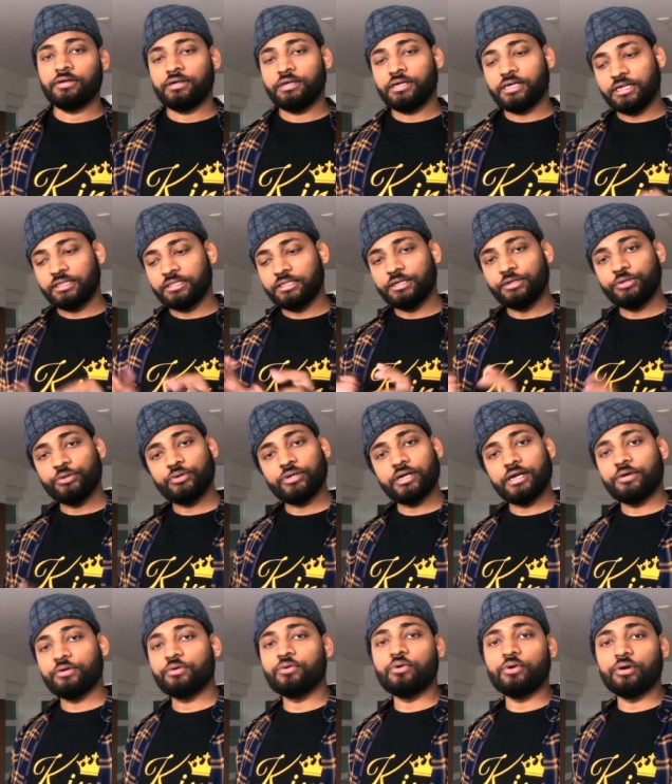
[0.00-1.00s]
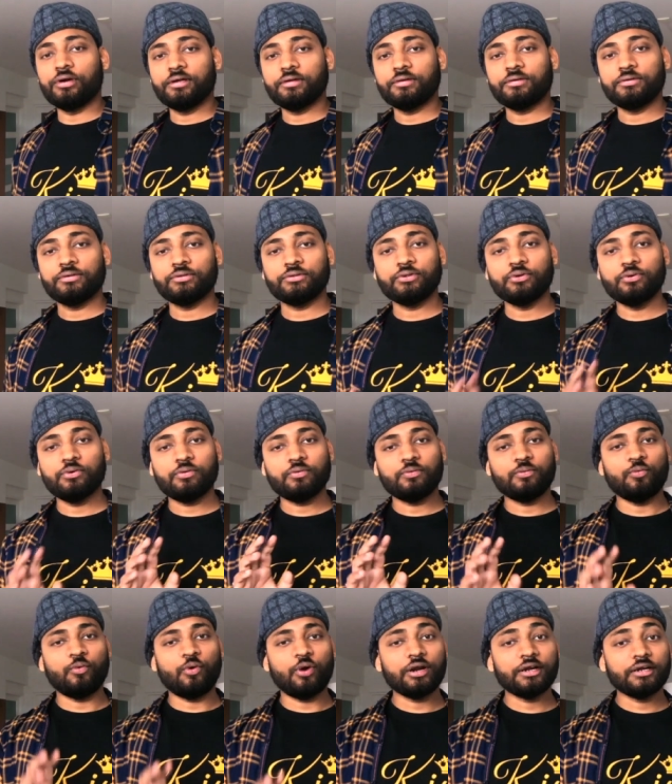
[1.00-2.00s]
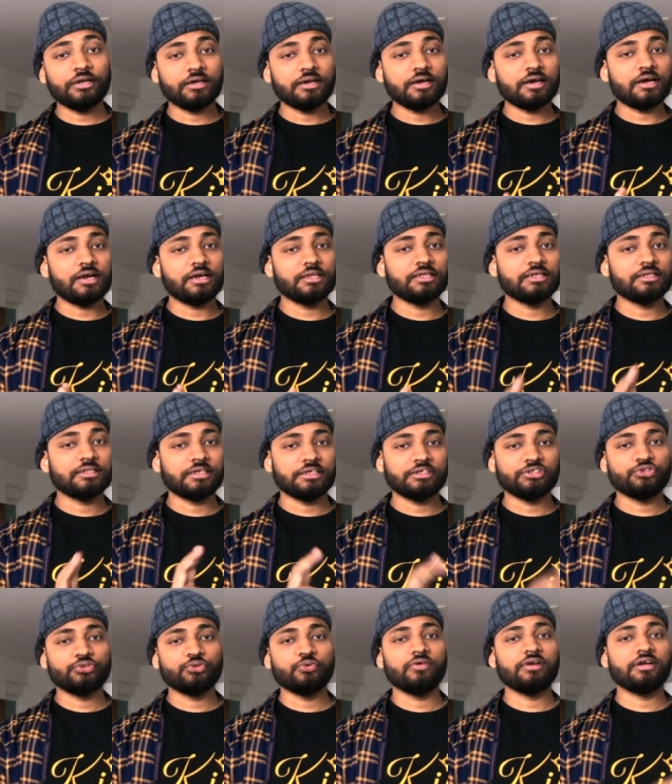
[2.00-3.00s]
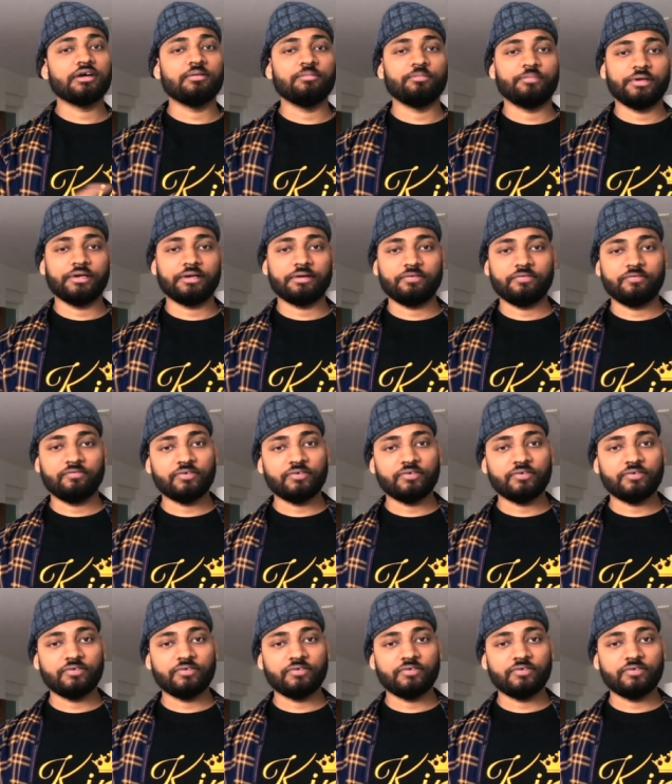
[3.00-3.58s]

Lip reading: and then you try to code. So what are the things you will compare?